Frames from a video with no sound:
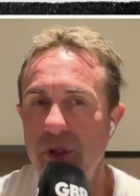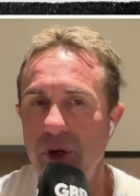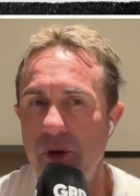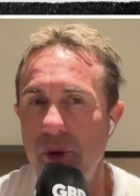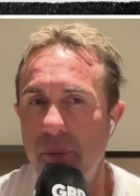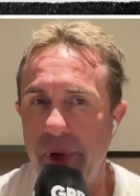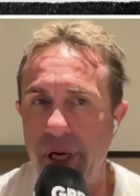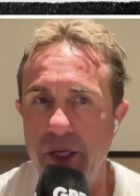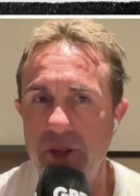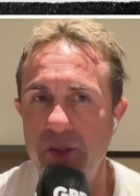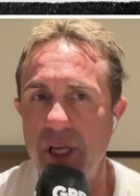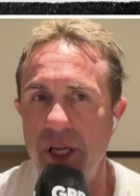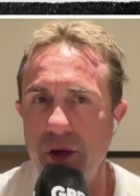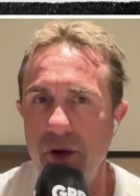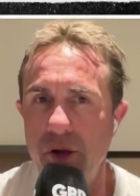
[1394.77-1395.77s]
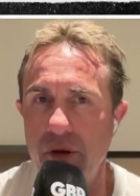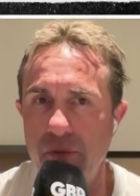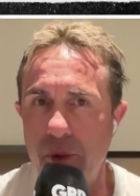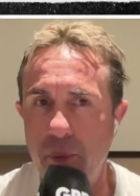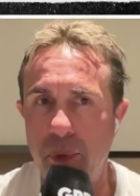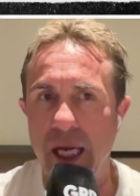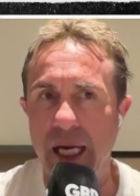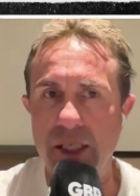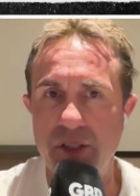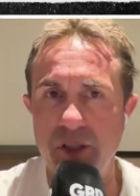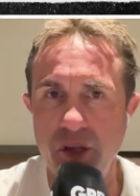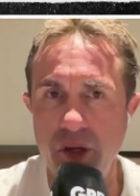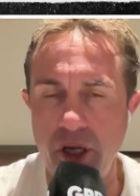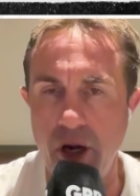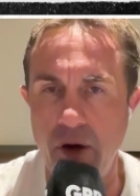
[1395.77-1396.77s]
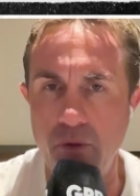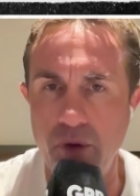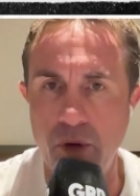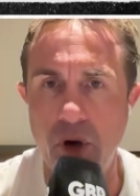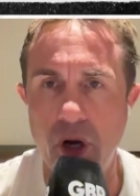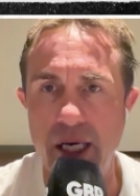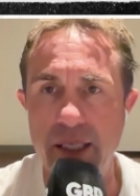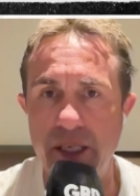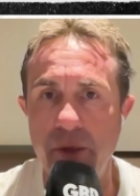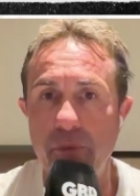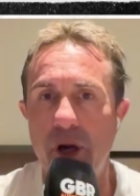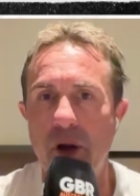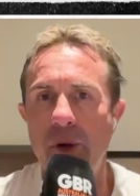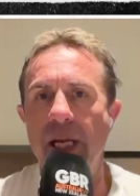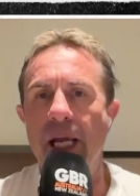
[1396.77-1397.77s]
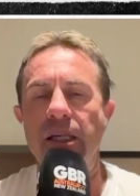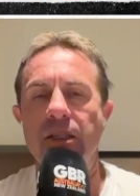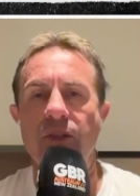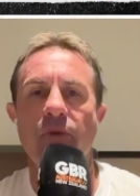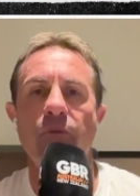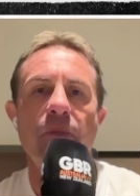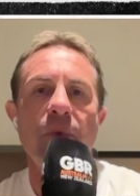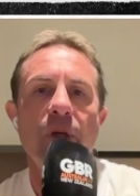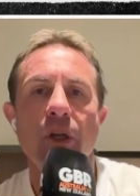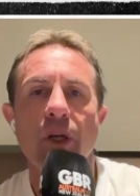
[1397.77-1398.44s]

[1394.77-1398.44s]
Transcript: on the bench that you can replace and you go real high tempo against them